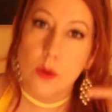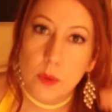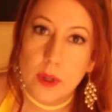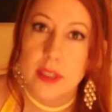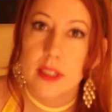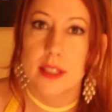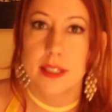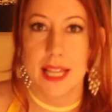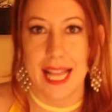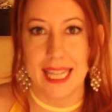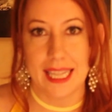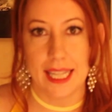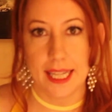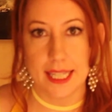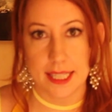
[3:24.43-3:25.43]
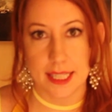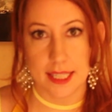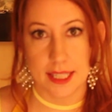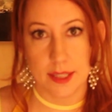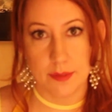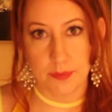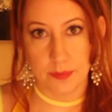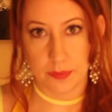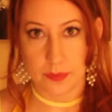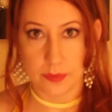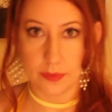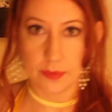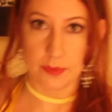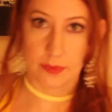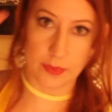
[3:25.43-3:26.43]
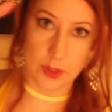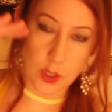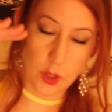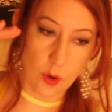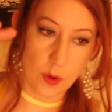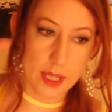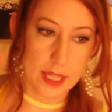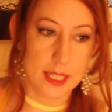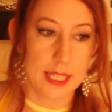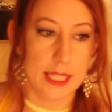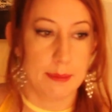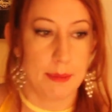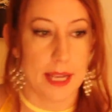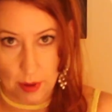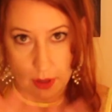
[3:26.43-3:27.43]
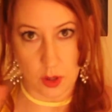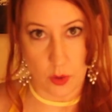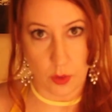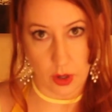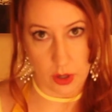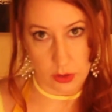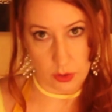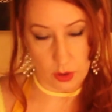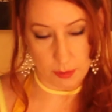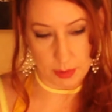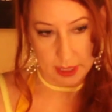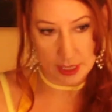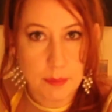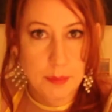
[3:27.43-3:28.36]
with the satellites going into space, low Earth orbits.